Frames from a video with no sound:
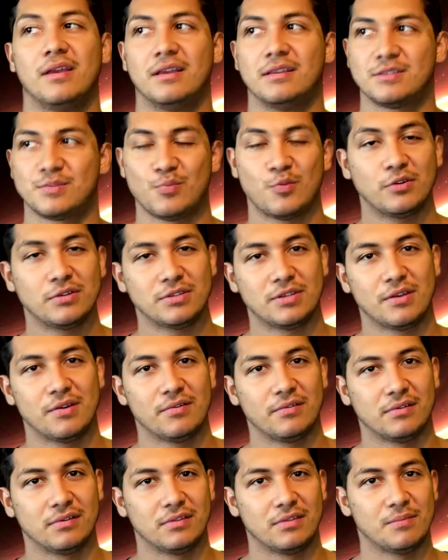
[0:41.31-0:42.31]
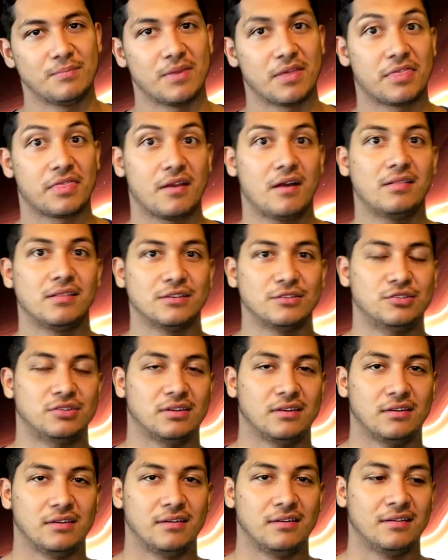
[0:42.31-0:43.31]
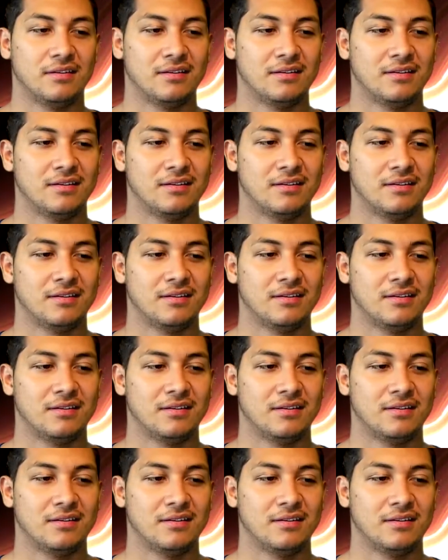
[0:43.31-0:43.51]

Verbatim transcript: it's more so the mythology